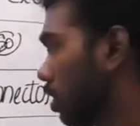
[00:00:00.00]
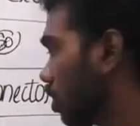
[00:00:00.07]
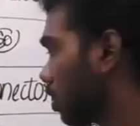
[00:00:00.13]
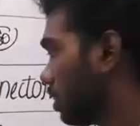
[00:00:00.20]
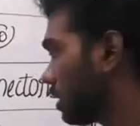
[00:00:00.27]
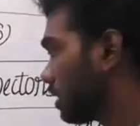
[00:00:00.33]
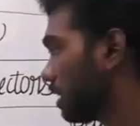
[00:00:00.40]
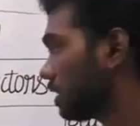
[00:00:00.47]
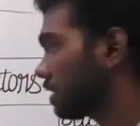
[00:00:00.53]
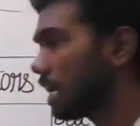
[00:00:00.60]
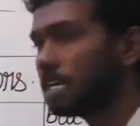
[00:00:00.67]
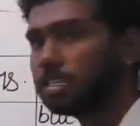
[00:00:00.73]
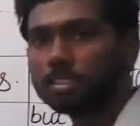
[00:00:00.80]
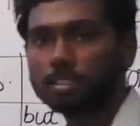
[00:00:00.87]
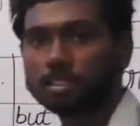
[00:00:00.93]
on these things,
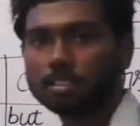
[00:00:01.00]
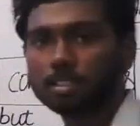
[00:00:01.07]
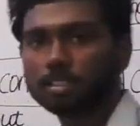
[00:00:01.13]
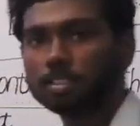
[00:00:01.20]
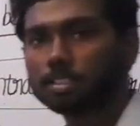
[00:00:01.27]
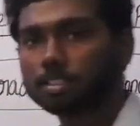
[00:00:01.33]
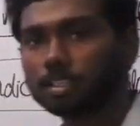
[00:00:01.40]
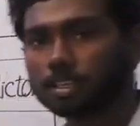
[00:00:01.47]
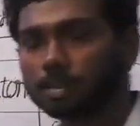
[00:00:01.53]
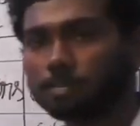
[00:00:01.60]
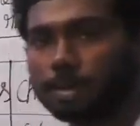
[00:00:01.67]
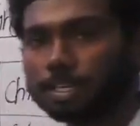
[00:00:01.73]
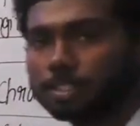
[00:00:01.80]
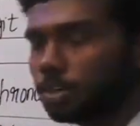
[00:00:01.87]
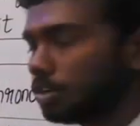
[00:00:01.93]
guys? Please note it